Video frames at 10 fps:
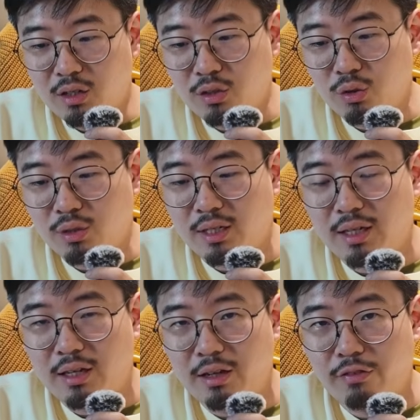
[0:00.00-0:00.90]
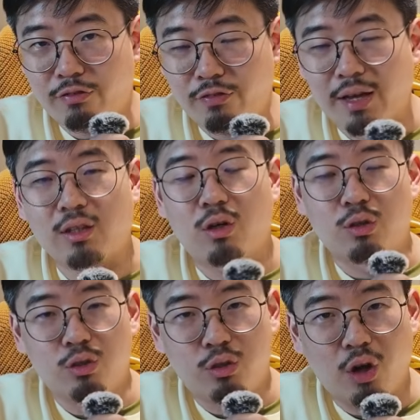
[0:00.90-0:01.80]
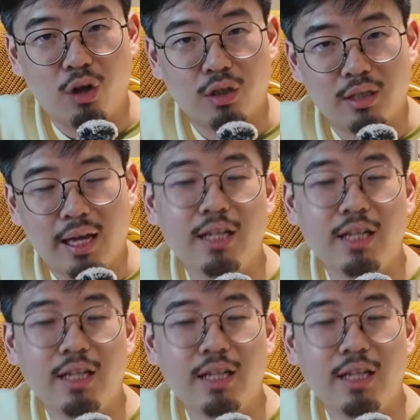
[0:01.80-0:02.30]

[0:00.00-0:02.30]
so the effect on Dock